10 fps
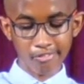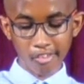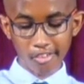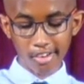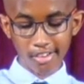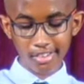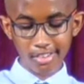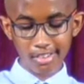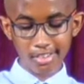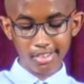4.
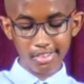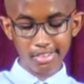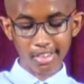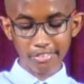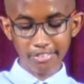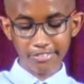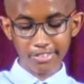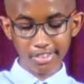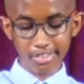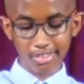Some
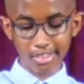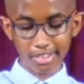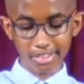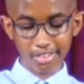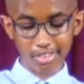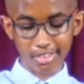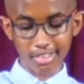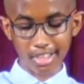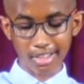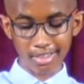refuse to use their
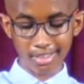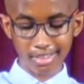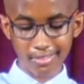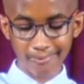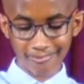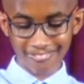talents.